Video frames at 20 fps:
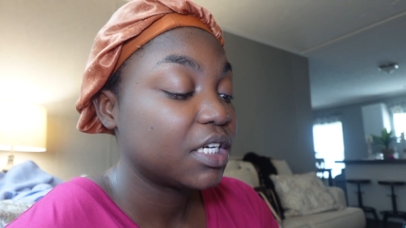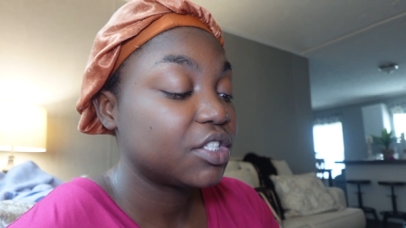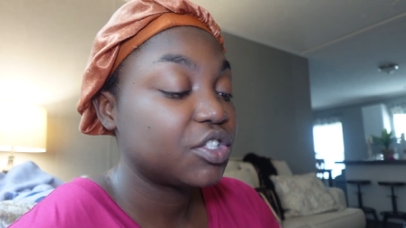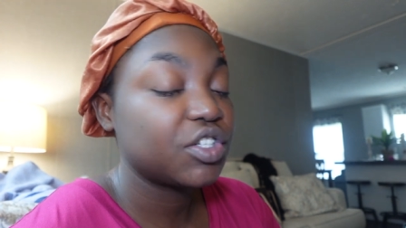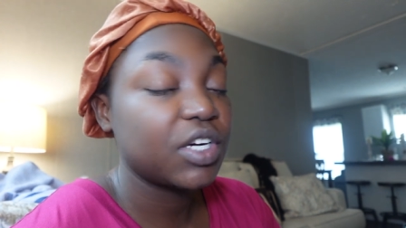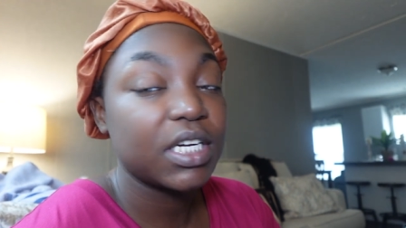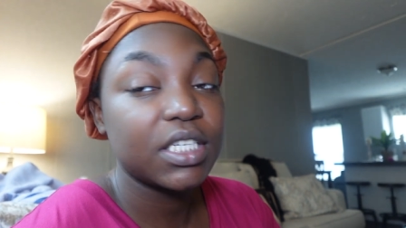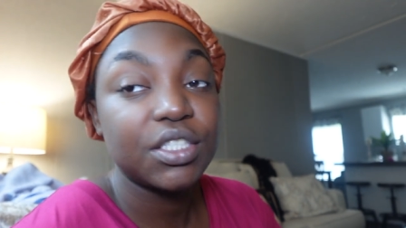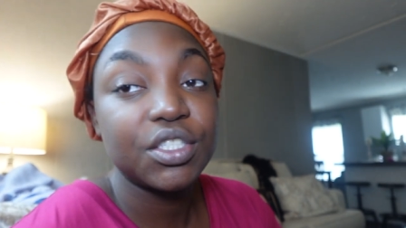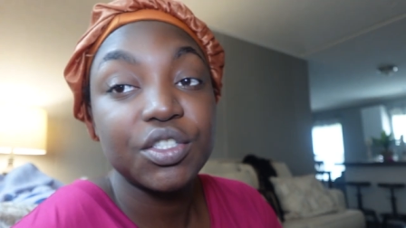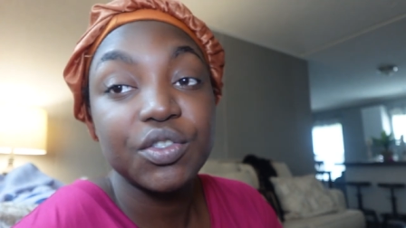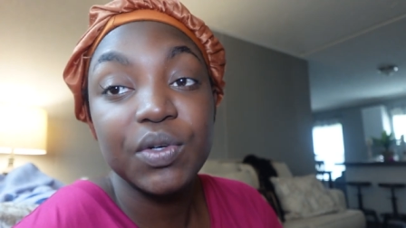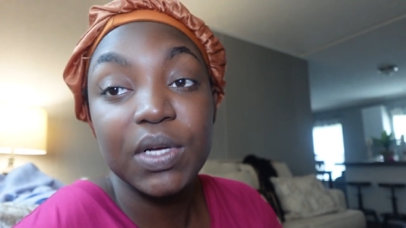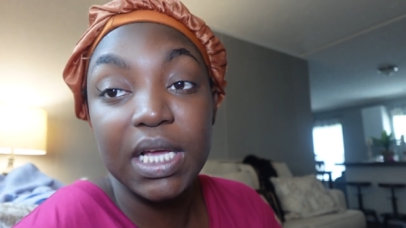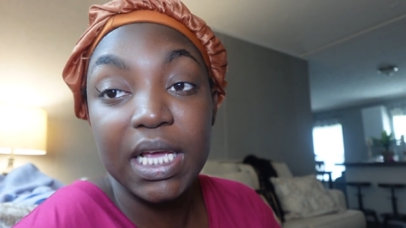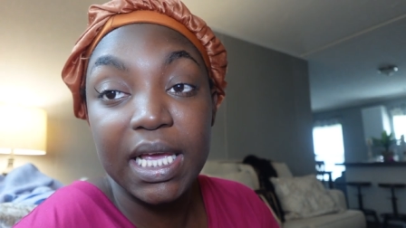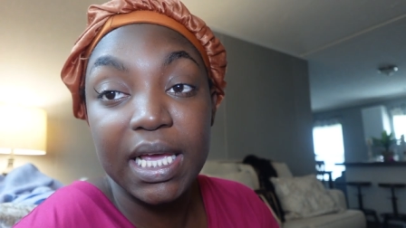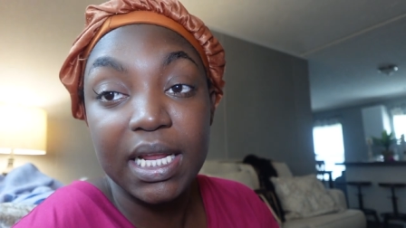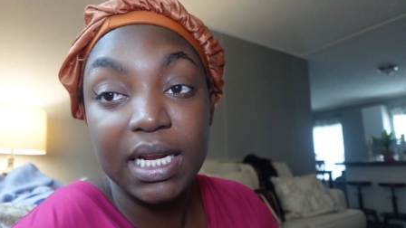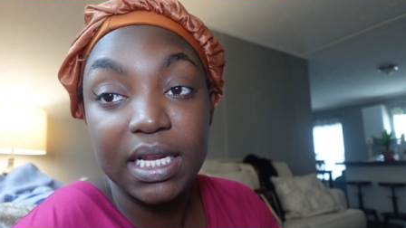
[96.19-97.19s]
try to
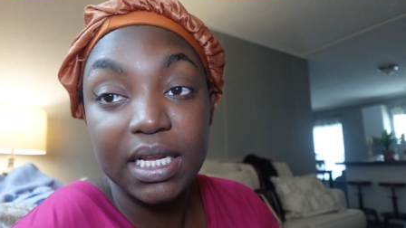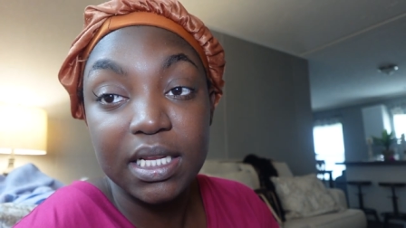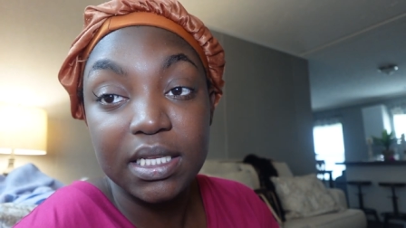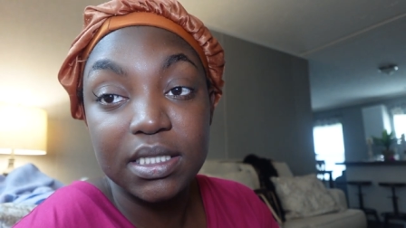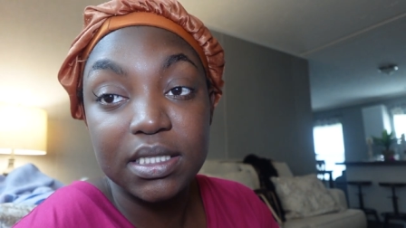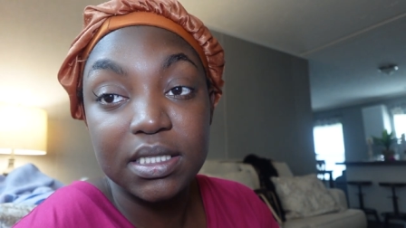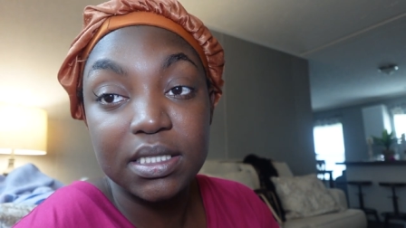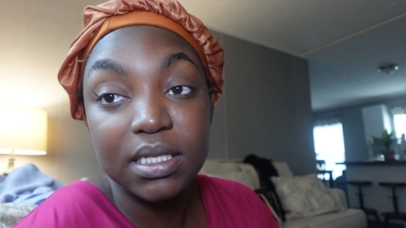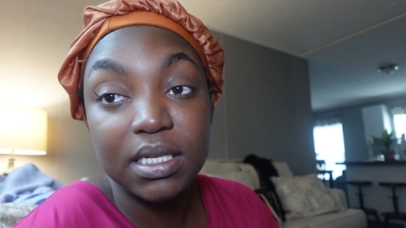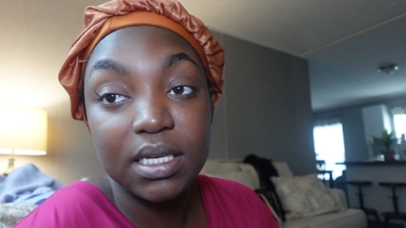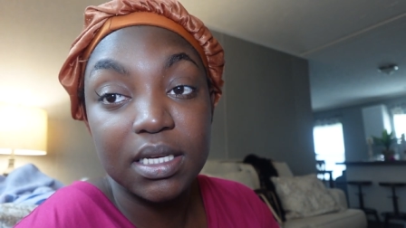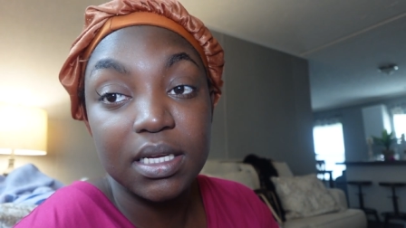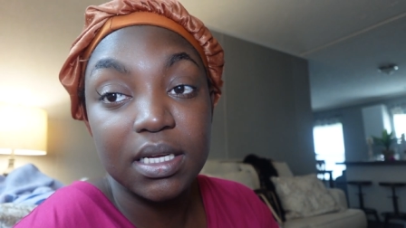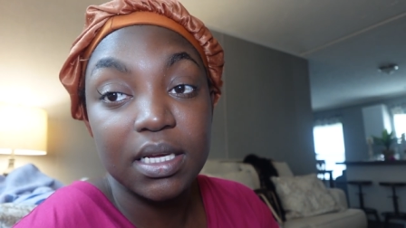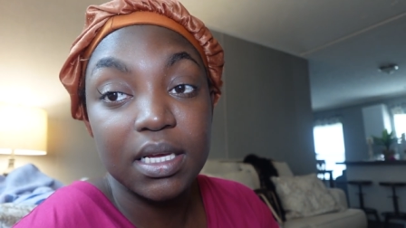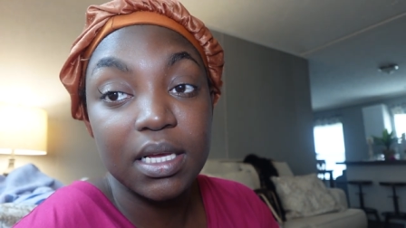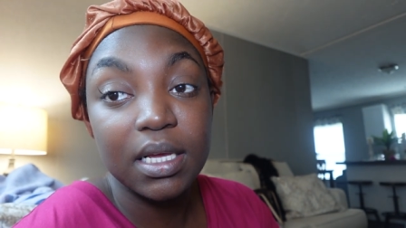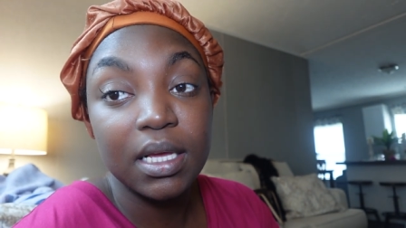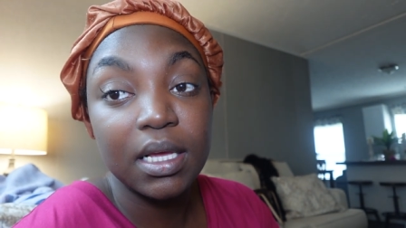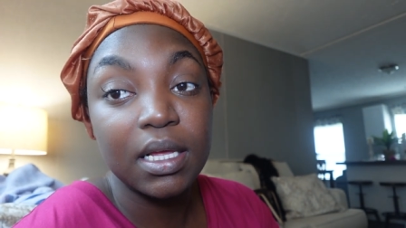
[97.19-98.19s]
edit
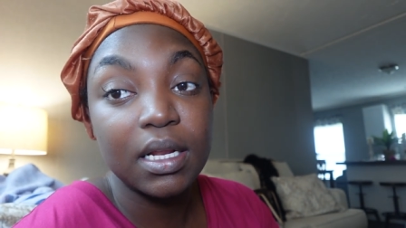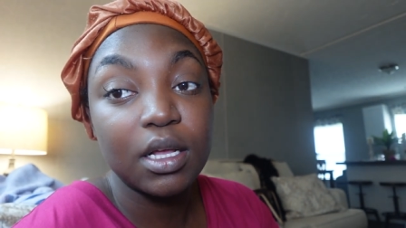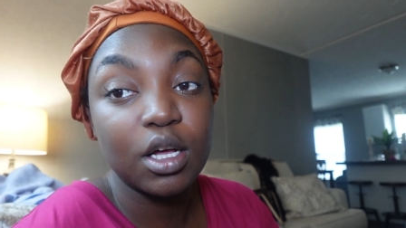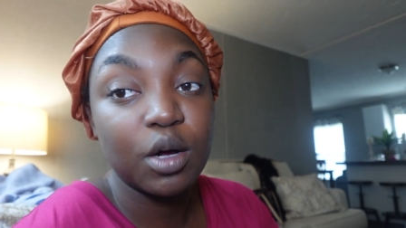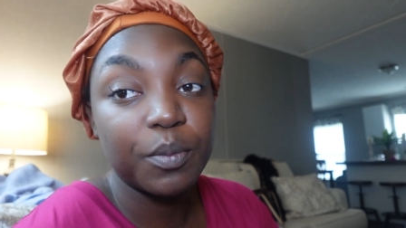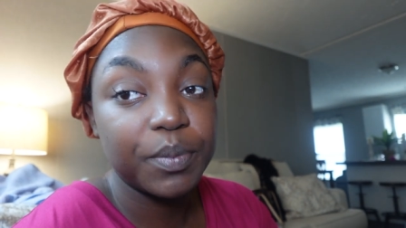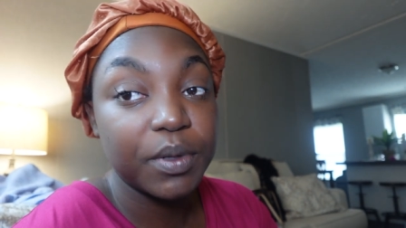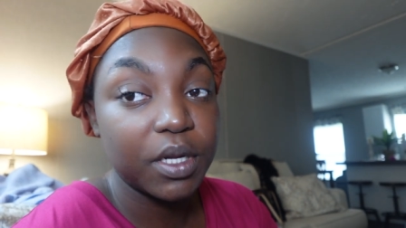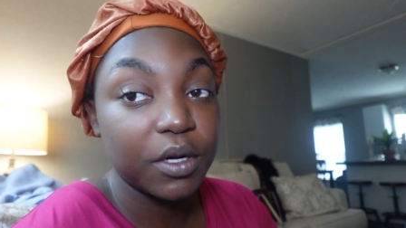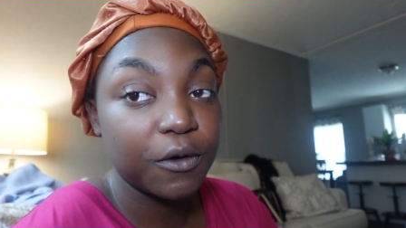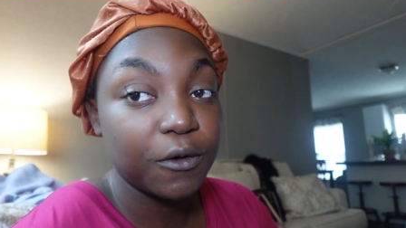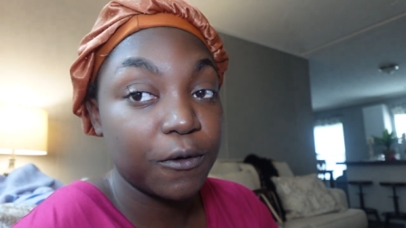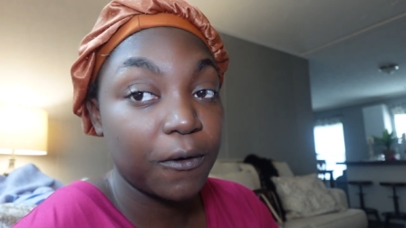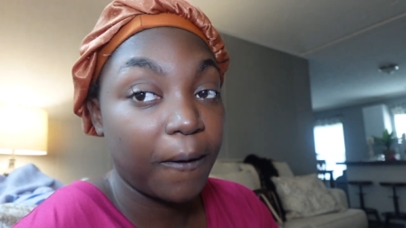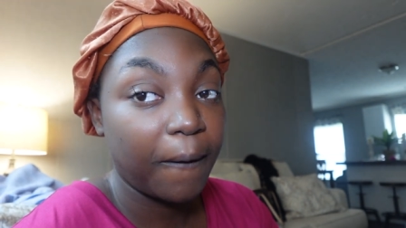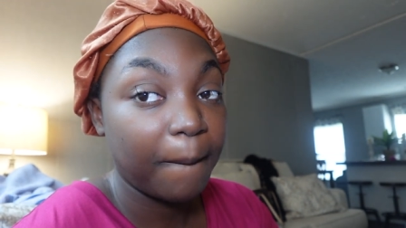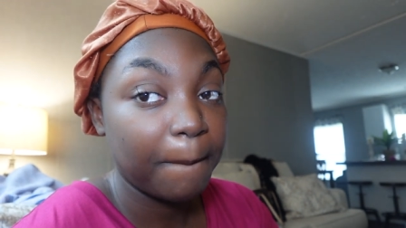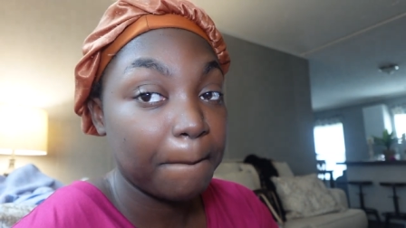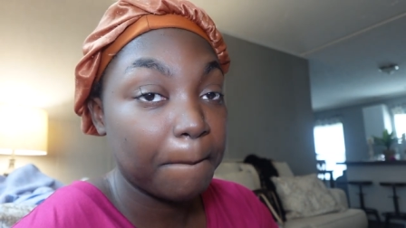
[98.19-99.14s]
and upload